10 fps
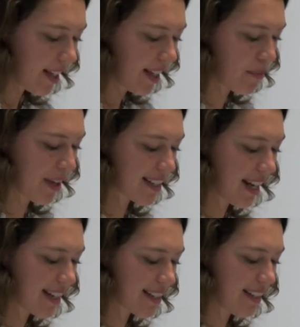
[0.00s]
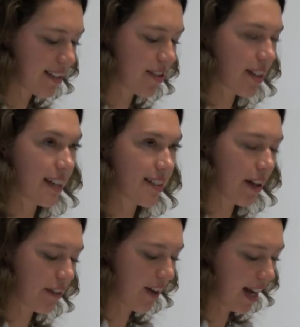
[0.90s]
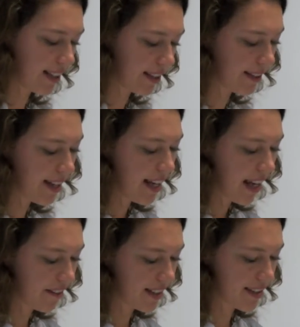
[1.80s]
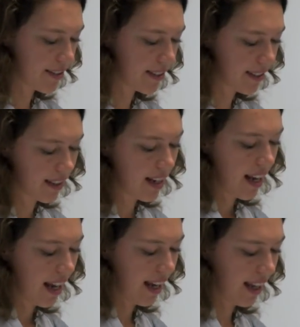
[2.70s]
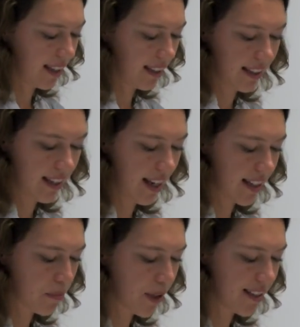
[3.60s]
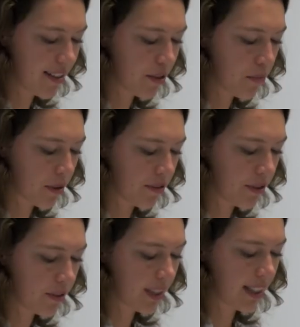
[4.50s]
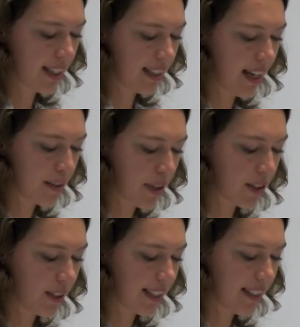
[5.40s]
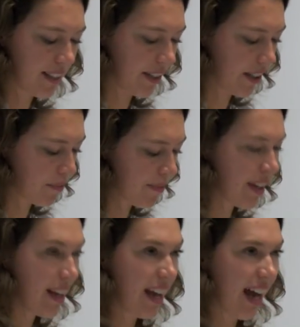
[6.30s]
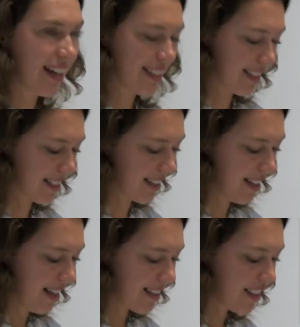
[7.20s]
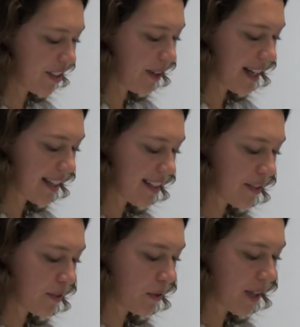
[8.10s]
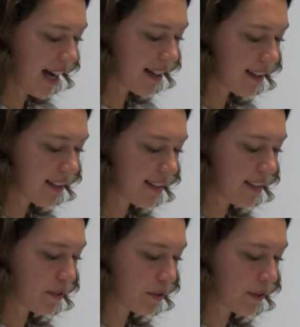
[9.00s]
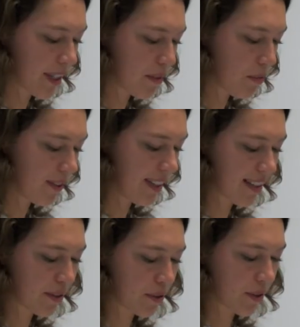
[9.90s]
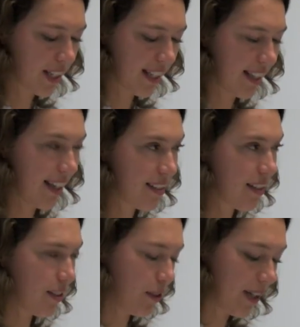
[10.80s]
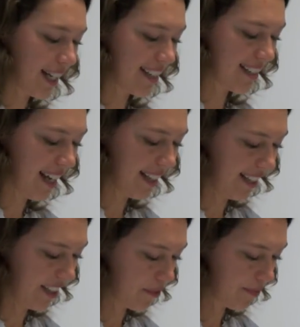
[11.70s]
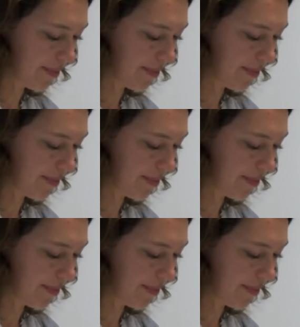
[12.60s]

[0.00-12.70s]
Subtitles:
He maintains that literature has no value if it is not an expresión profunda del alma colectiva, adding, si no eres de un lugar, si tú no respondes a tus orígenes, no eres nadie.